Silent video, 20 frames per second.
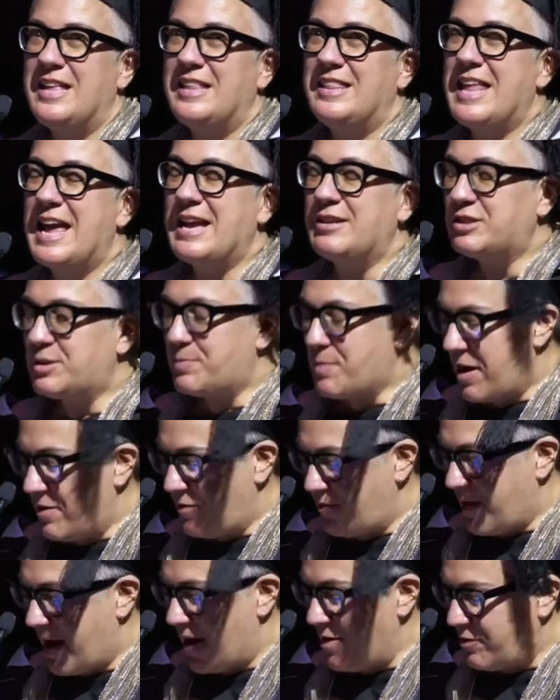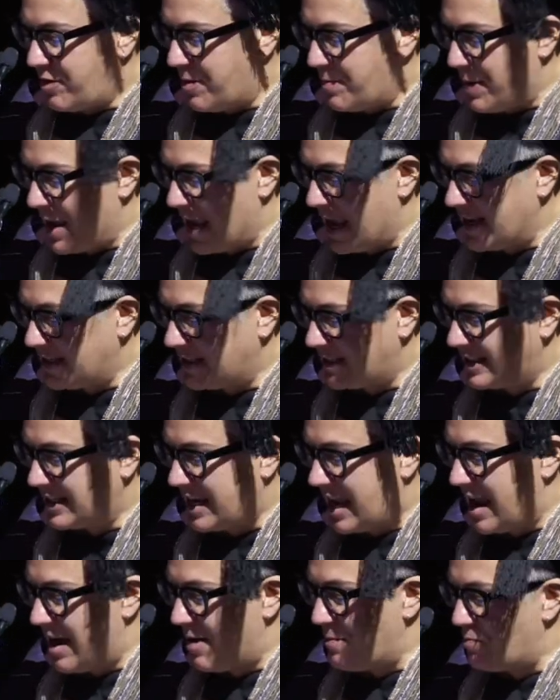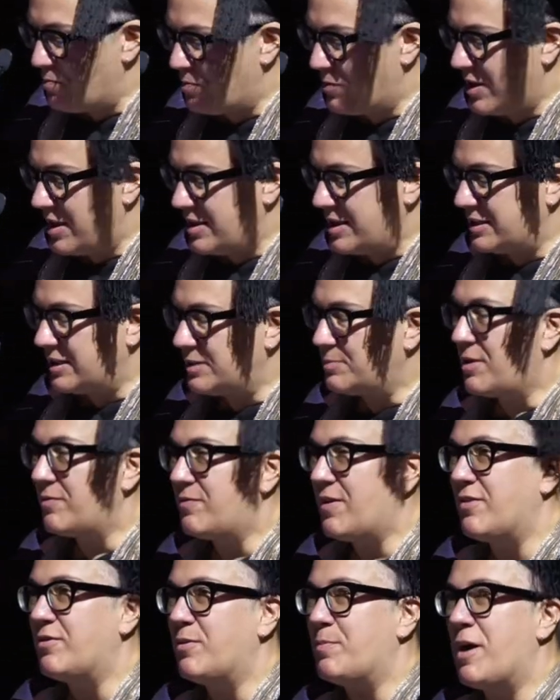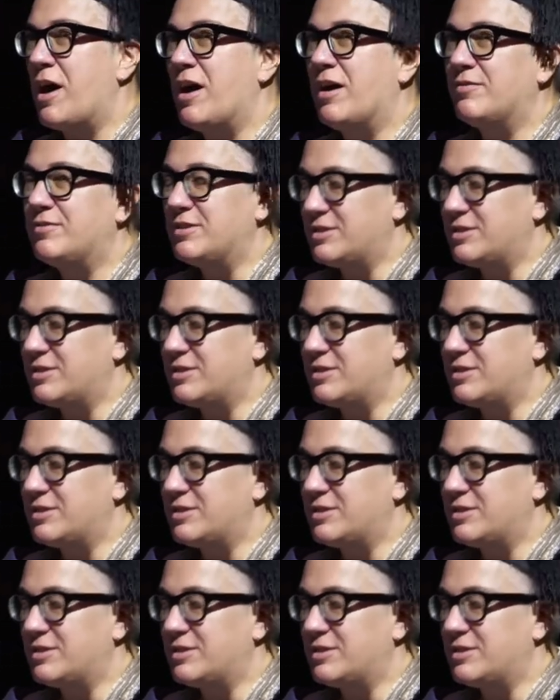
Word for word: now to my favourite piece. Um, this is my favourite part of the